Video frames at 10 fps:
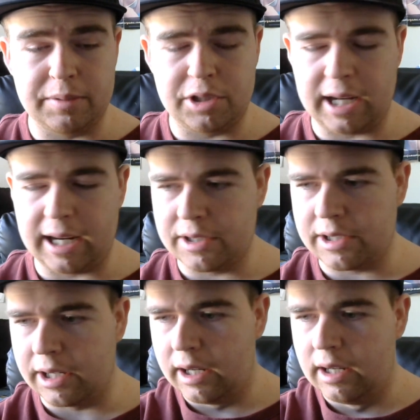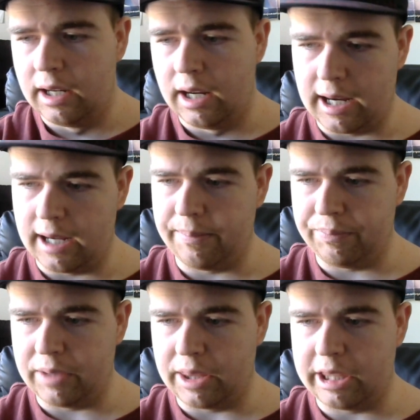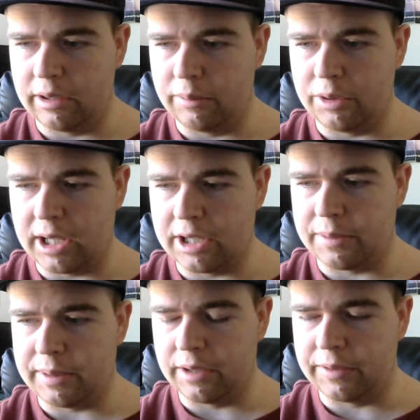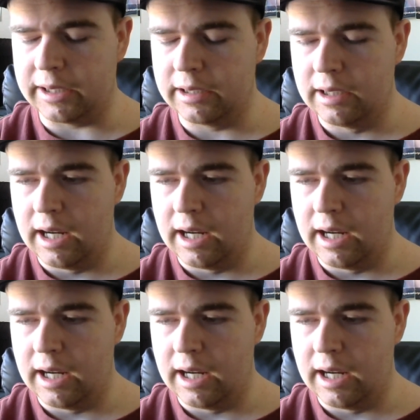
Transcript: change, um, the theater would change the P O V.